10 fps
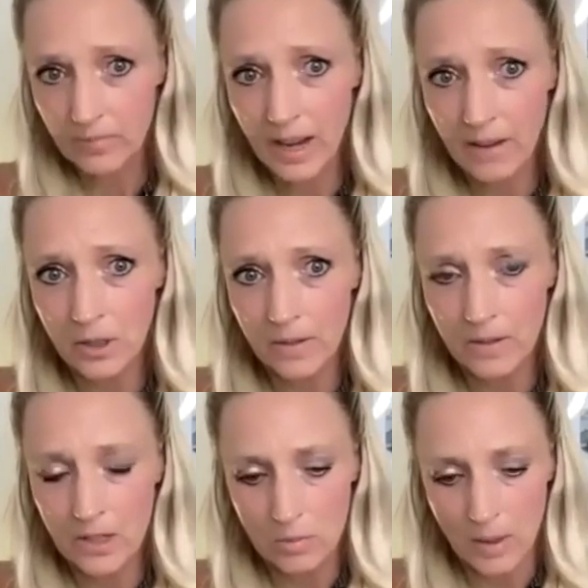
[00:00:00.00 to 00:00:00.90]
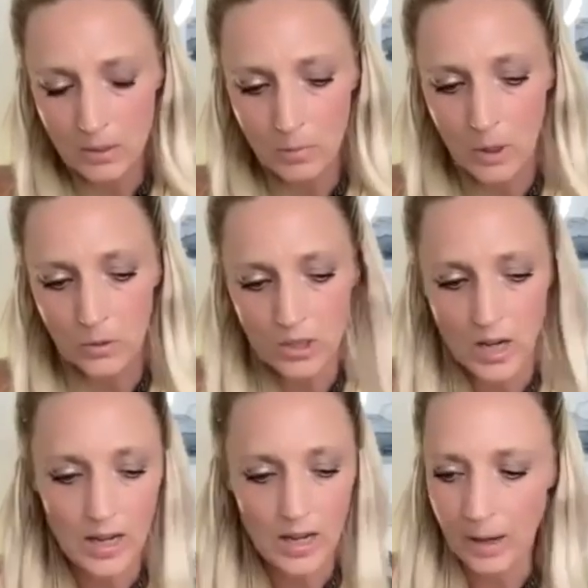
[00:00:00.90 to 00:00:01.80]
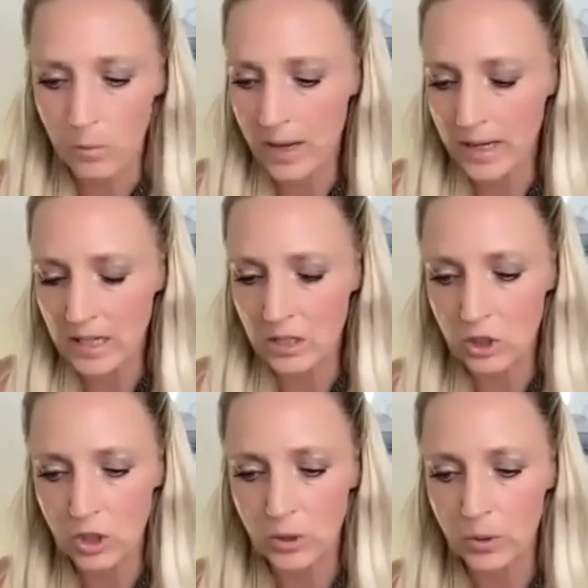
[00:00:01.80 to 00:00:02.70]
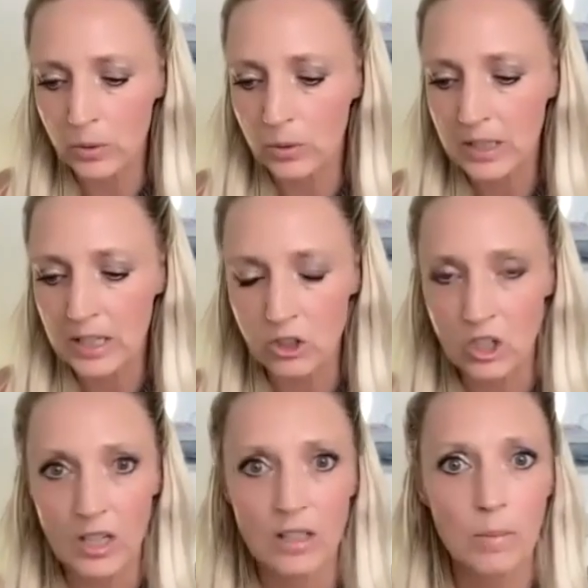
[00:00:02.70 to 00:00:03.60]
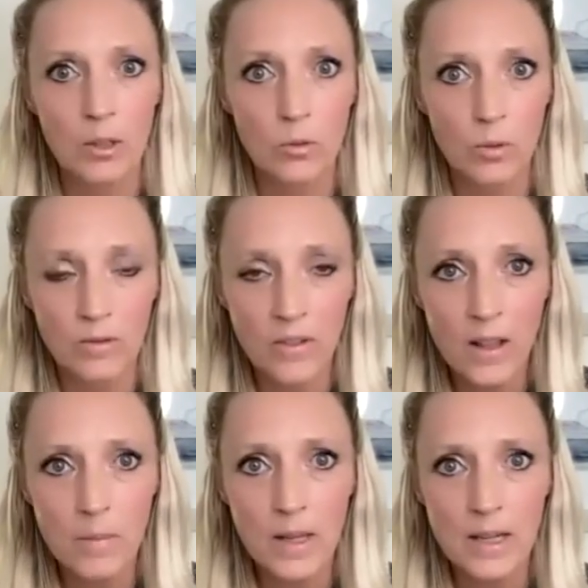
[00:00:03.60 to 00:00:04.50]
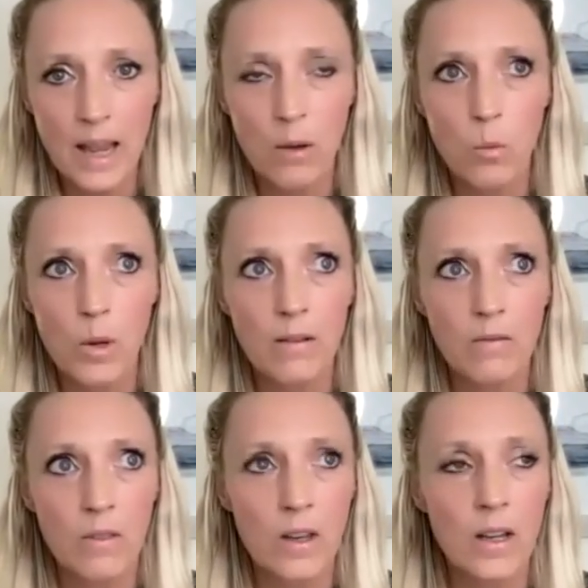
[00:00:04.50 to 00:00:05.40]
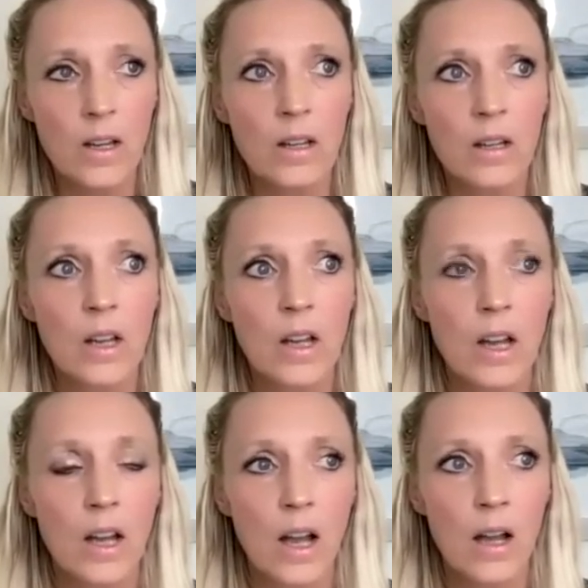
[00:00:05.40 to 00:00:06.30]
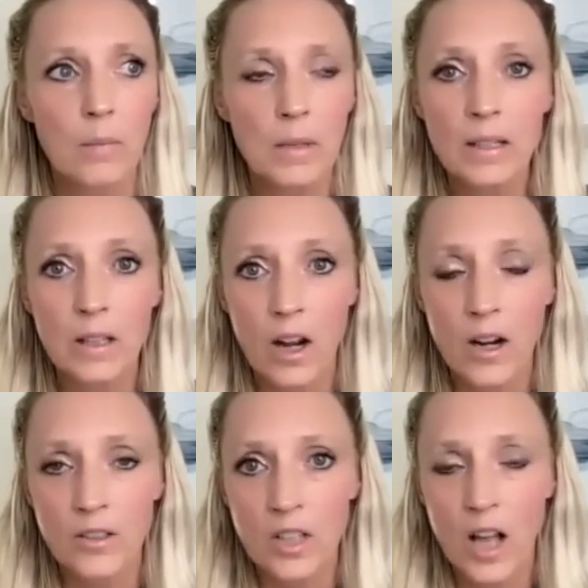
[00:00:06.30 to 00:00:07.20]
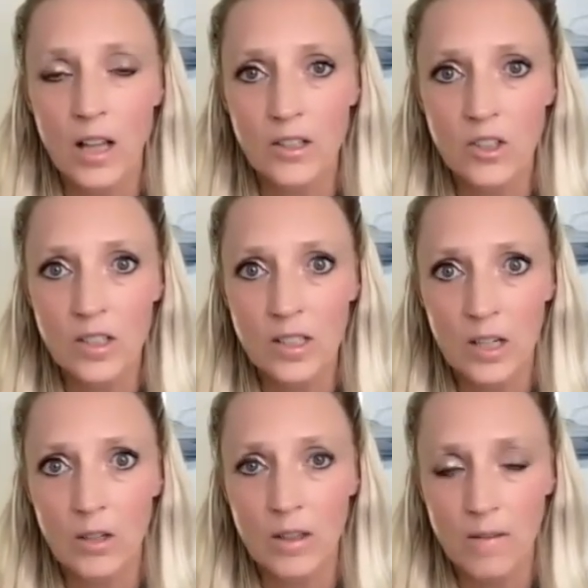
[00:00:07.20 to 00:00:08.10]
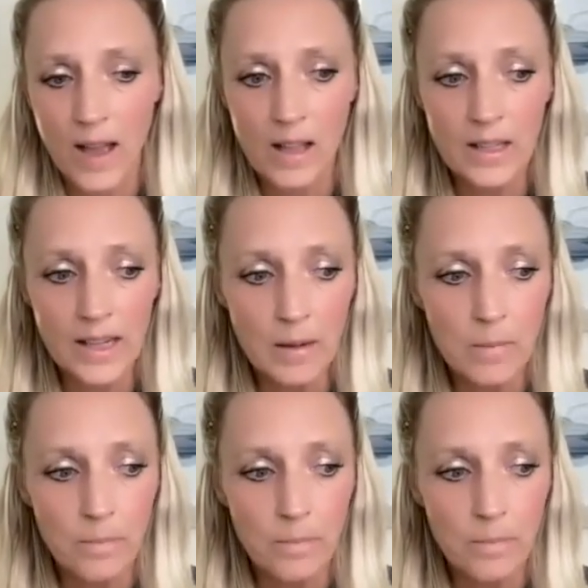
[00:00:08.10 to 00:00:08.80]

after I finished my postdoc, I went into teaching spiritual development at one of the um, healing arts colleges here in the Valley.